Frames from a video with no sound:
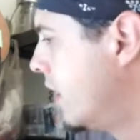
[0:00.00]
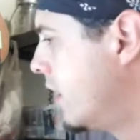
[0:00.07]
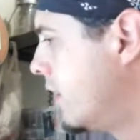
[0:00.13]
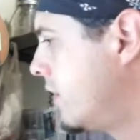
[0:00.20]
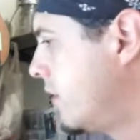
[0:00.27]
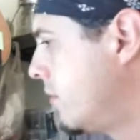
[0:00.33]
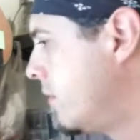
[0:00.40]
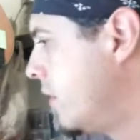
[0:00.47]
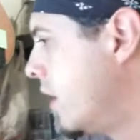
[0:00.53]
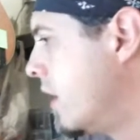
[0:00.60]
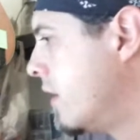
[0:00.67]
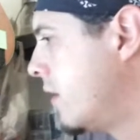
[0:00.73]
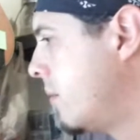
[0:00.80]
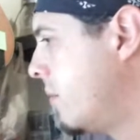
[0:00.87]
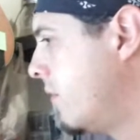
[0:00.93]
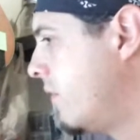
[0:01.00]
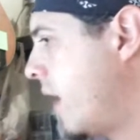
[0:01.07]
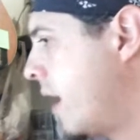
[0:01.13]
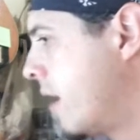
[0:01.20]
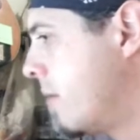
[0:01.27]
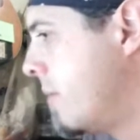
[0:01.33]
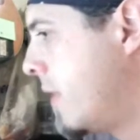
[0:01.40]
Some
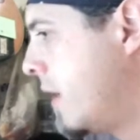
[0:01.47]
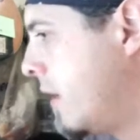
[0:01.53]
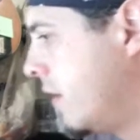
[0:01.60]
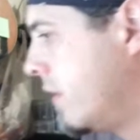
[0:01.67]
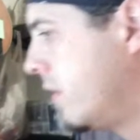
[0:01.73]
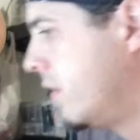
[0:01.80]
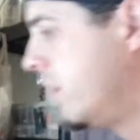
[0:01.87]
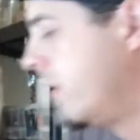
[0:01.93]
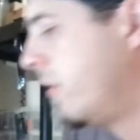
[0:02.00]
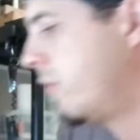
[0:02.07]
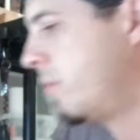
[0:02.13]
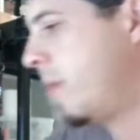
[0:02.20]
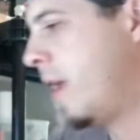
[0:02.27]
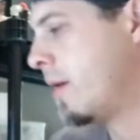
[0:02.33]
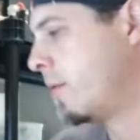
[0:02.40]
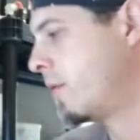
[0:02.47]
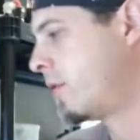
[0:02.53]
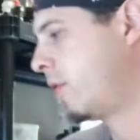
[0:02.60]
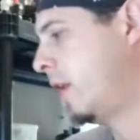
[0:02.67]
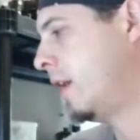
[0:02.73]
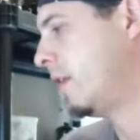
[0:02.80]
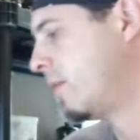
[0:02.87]
environmentalist douchebag
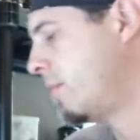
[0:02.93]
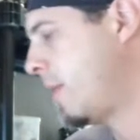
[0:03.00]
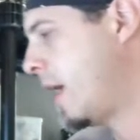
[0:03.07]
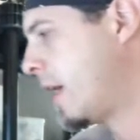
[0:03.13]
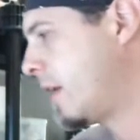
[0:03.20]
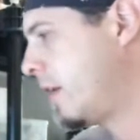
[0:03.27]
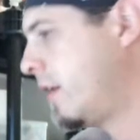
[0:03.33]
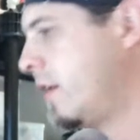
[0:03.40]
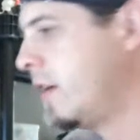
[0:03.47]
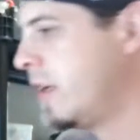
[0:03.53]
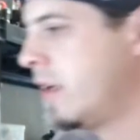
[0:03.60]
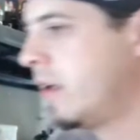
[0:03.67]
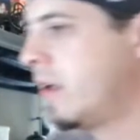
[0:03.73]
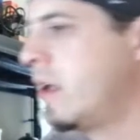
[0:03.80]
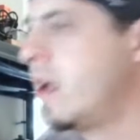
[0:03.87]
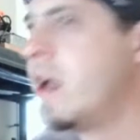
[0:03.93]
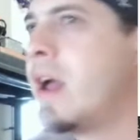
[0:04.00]
created some bacteria.